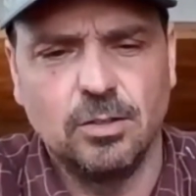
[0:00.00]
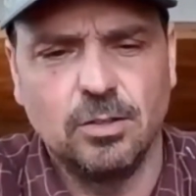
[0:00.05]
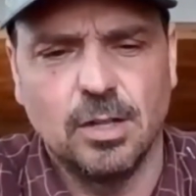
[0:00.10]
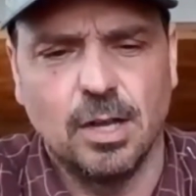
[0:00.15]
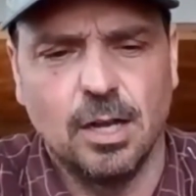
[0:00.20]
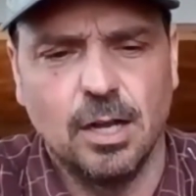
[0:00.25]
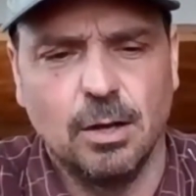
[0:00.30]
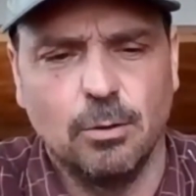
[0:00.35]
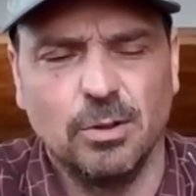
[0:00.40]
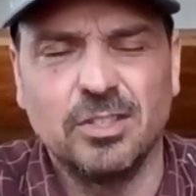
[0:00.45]

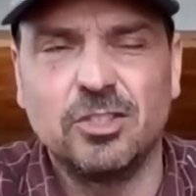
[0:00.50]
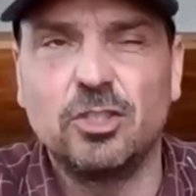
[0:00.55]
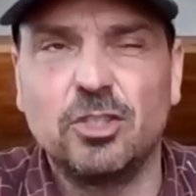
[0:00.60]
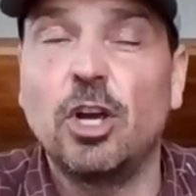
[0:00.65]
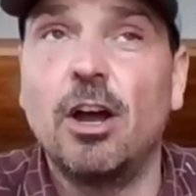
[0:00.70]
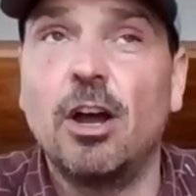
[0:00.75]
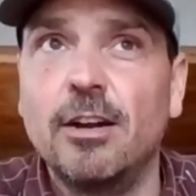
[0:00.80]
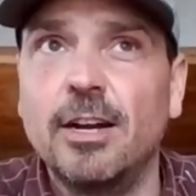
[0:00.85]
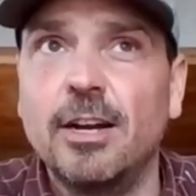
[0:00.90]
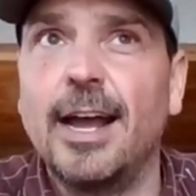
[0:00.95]
Well,
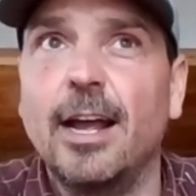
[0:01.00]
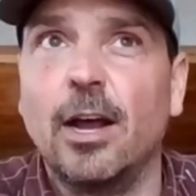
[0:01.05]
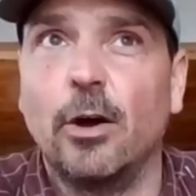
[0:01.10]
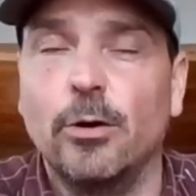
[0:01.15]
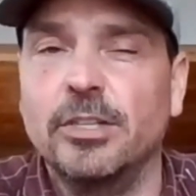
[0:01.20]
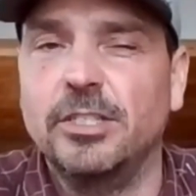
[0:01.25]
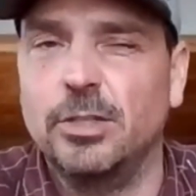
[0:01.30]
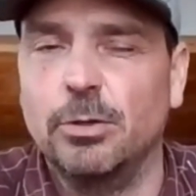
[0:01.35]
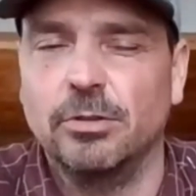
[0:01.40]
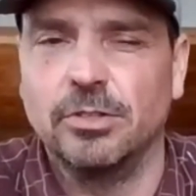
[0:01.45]
chard I
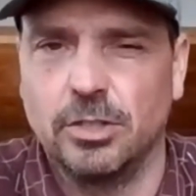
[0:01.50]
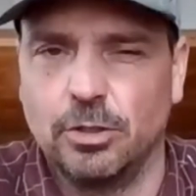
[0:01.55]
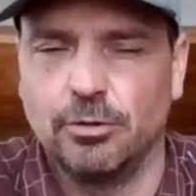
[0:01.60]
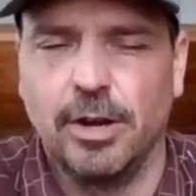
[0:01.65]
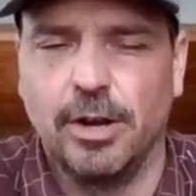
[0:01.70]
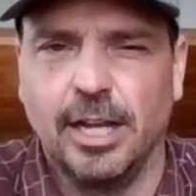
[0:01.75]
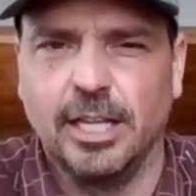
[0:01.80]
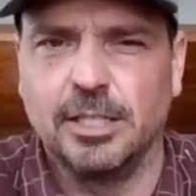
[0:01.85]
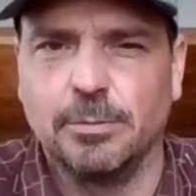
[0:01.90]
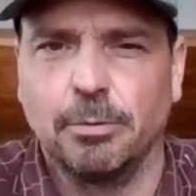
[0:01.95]
always do as a
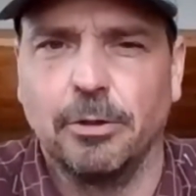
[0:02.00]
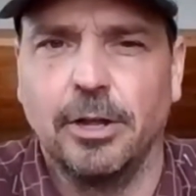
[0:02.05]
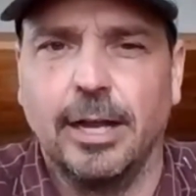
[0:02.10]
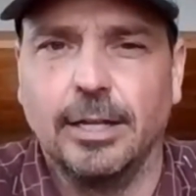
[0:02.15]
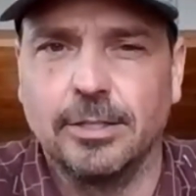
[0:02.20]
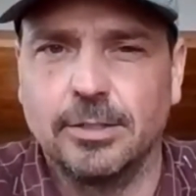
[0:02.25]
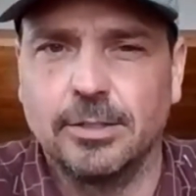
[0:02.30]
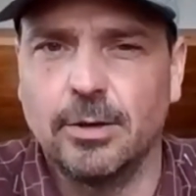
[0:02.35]
transplant.